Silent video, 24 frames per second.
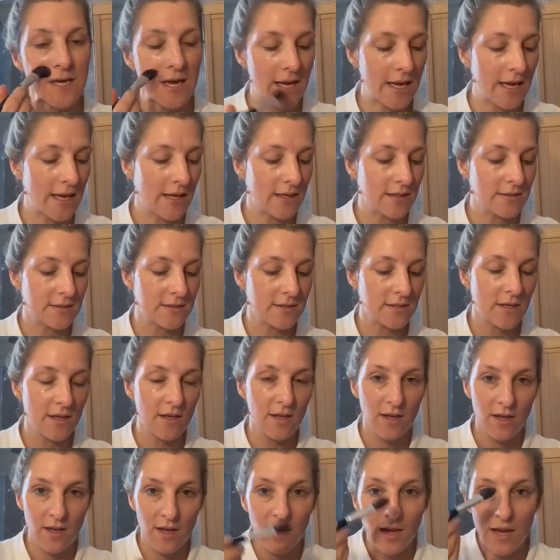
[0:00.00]
And
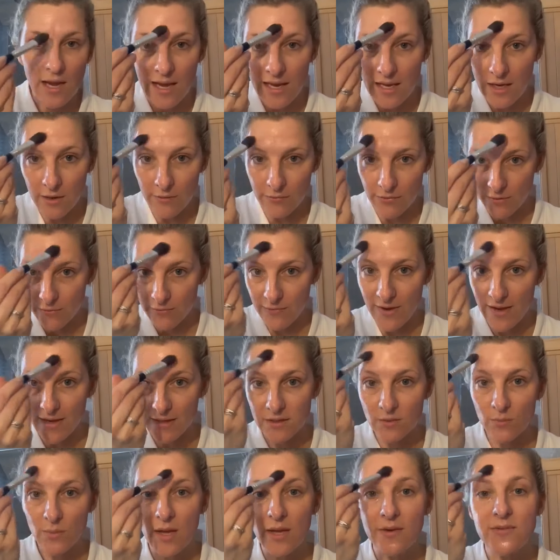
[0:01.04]
I love the fact
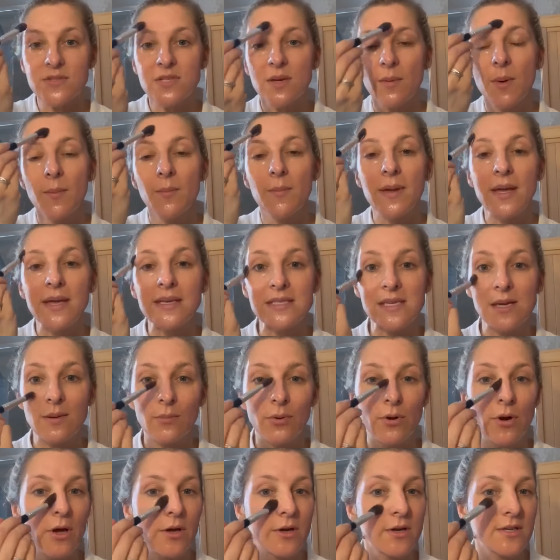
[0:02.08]
that we have some amazing
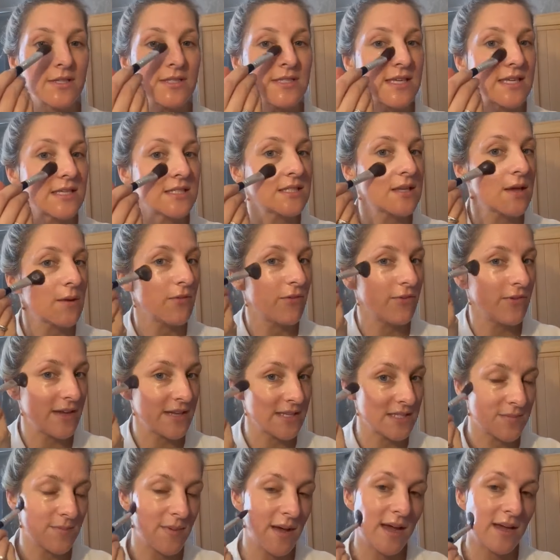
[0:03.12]
products. This
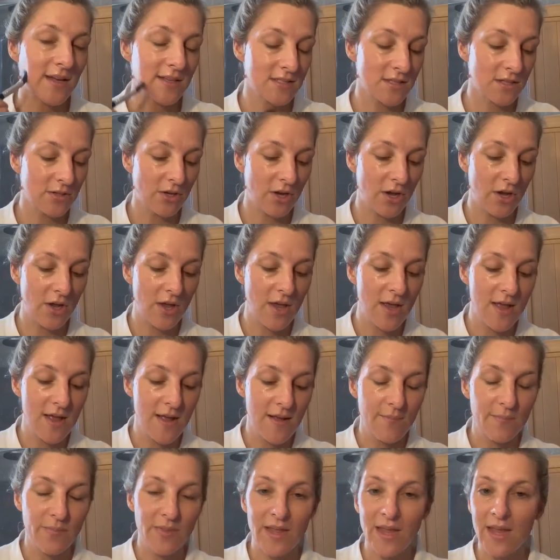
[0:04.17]
face mask, now,
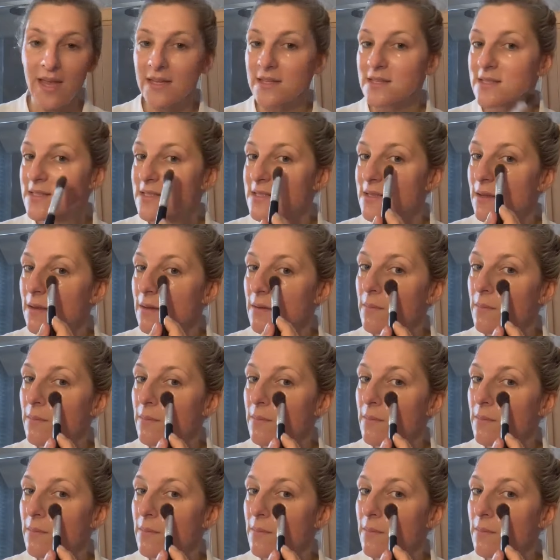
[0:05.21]
it's